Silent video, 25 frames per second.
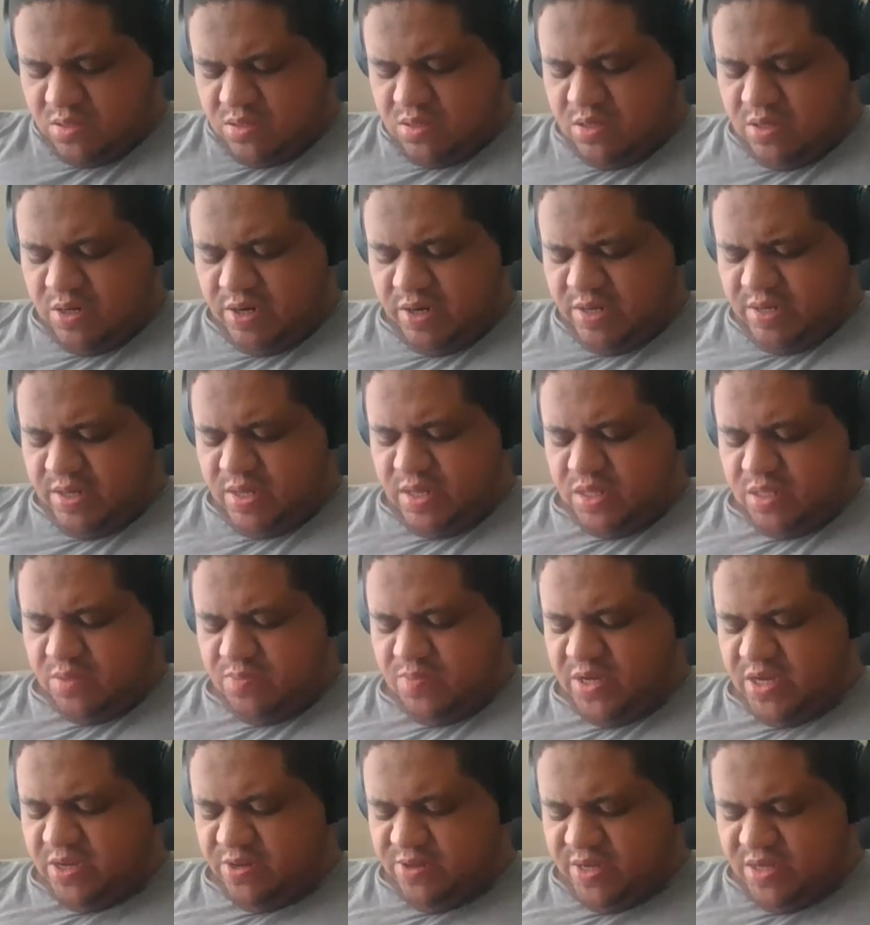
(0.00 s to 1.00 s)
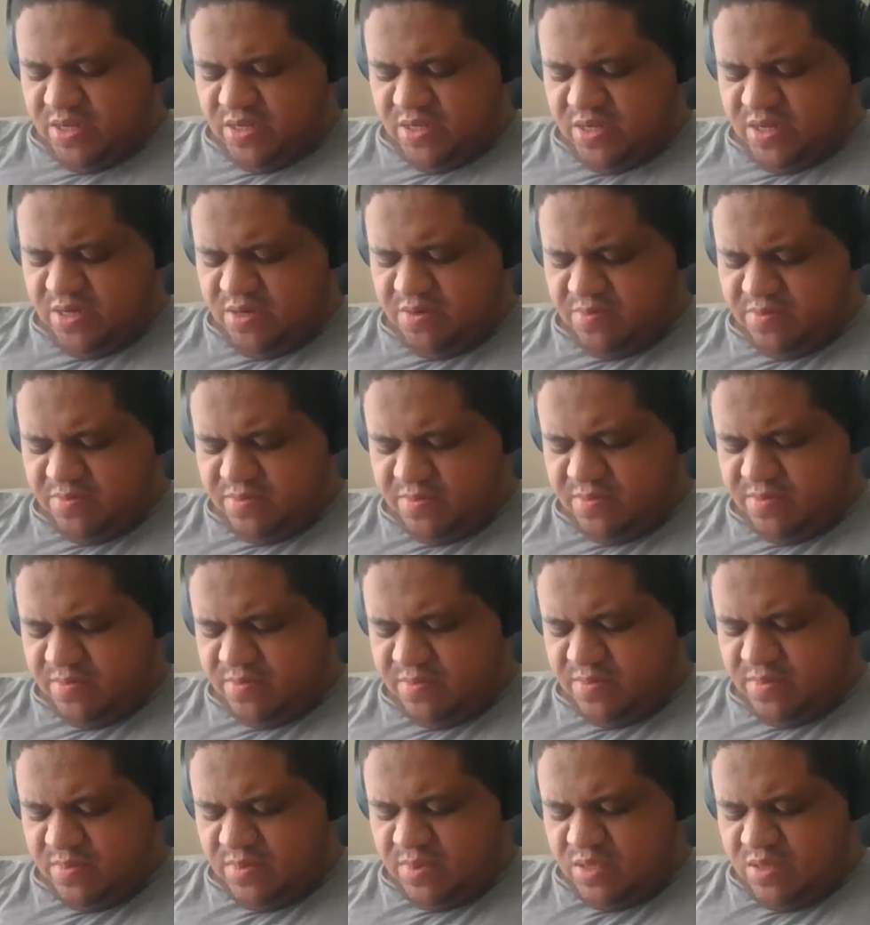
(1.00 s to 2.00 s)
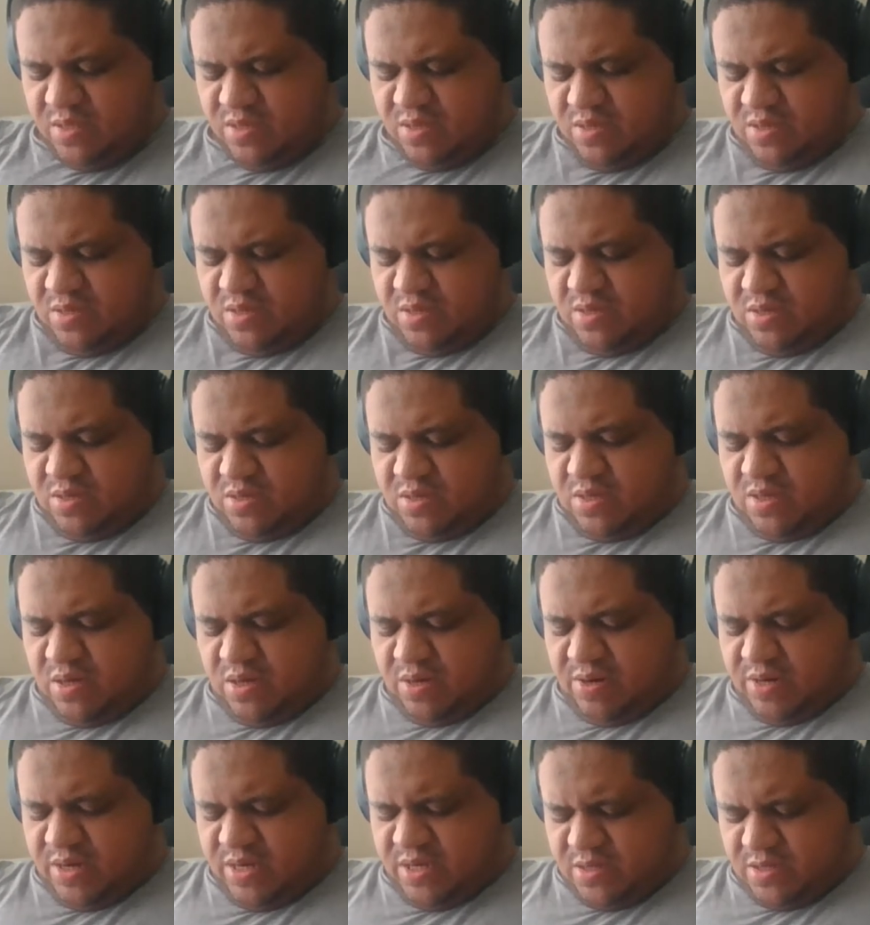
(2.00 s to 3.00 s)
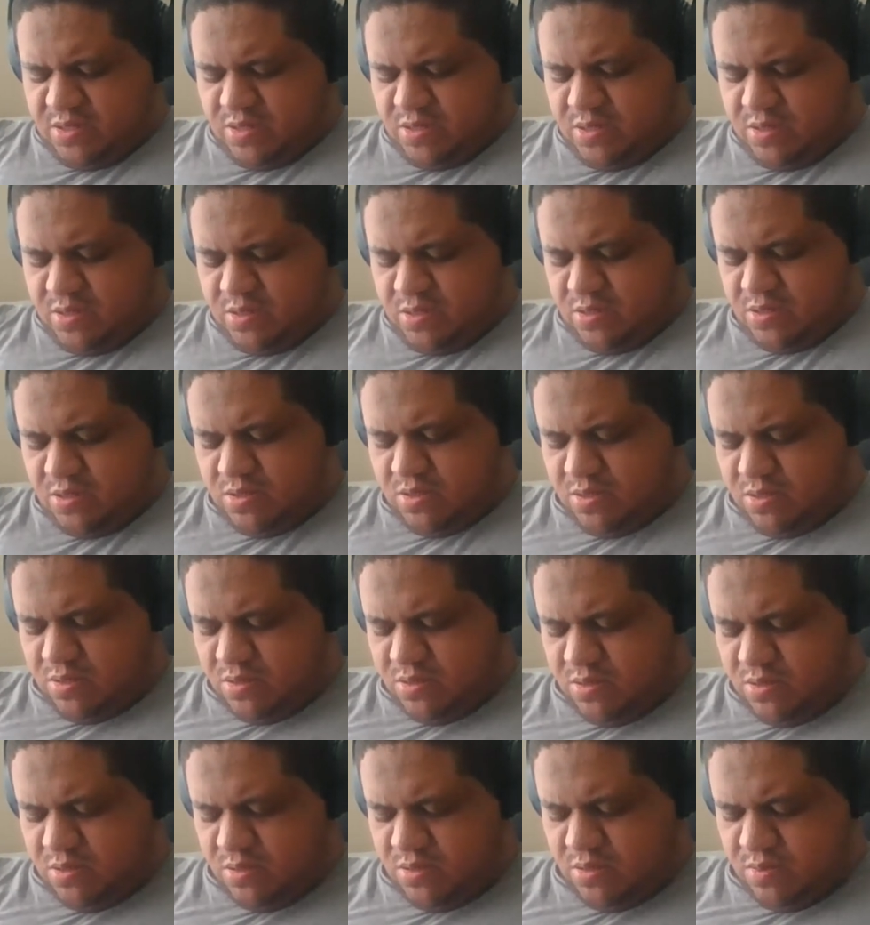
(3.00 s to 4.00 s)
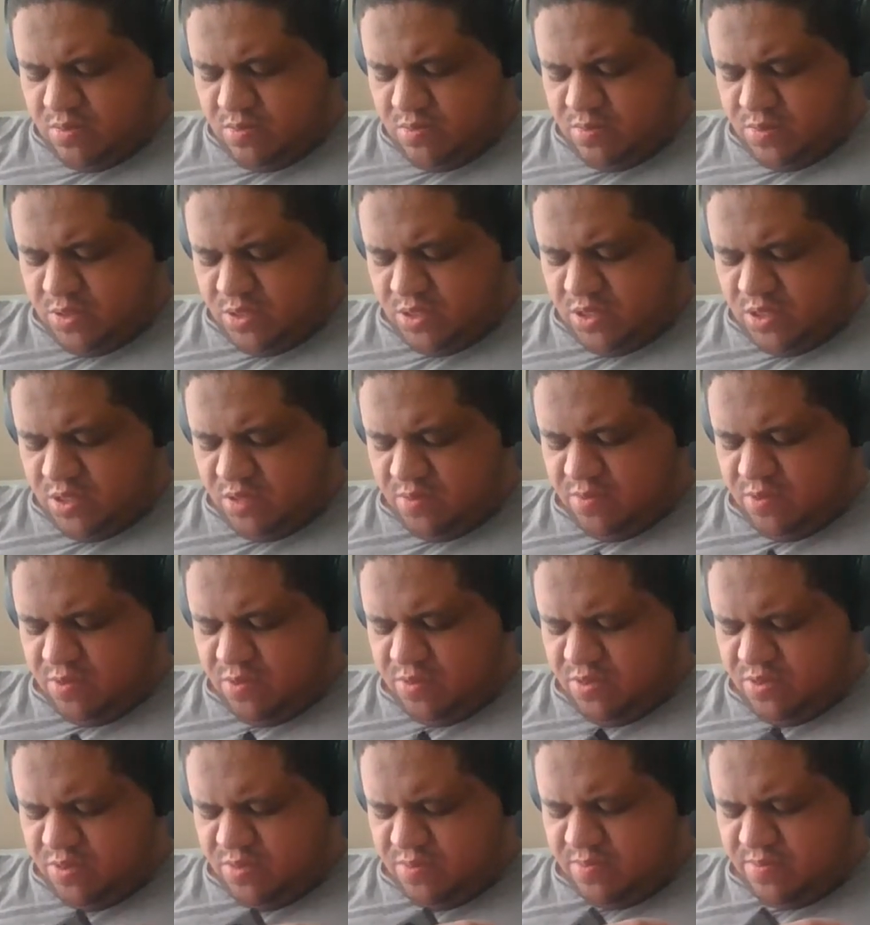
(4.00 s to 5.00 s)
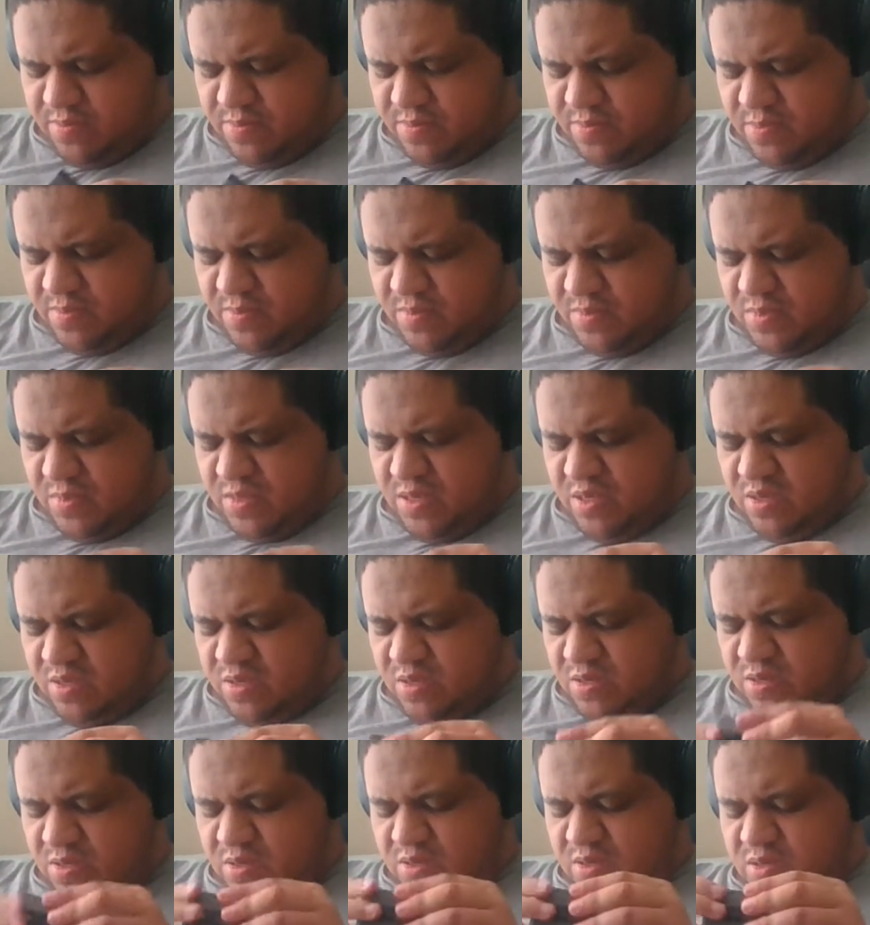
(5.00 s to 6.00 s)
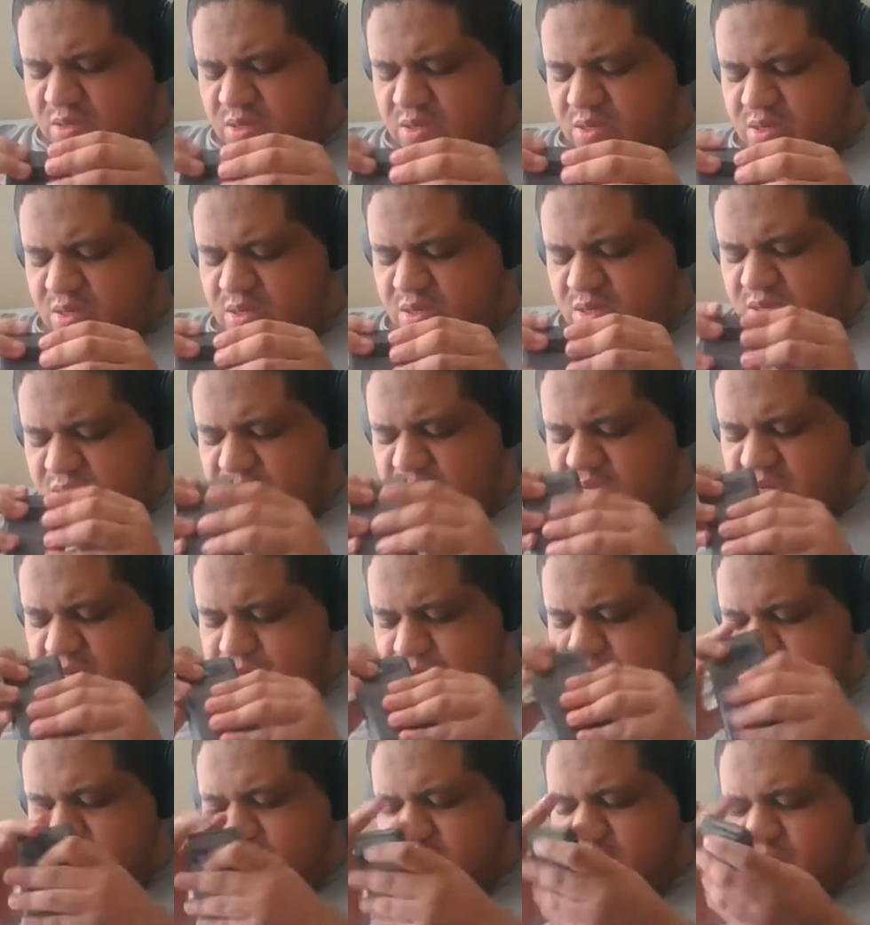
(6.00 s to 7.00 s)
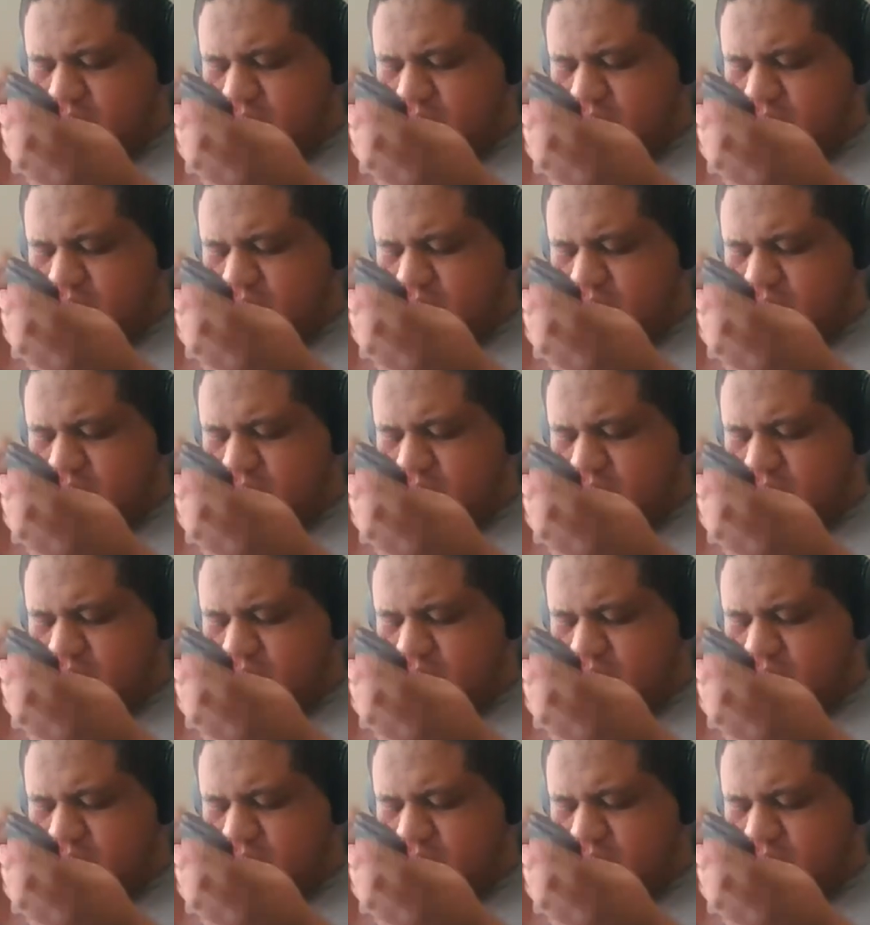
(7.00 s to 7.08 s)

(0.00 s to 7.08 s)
All right, got the battery in there. All right, put the cover on. And yeah, all right,